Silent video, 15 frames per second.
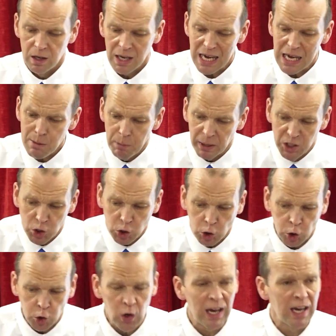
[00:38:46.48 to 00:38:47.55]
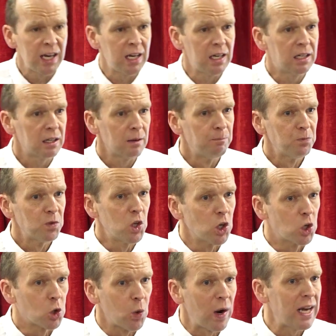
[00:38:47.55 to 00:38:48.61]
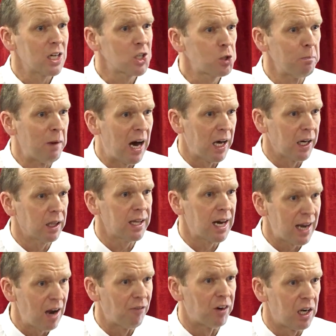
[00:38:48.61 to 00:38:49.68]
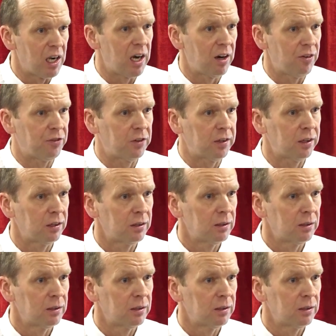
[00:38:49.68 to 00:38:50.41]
He betrayed the greatest man that ever lived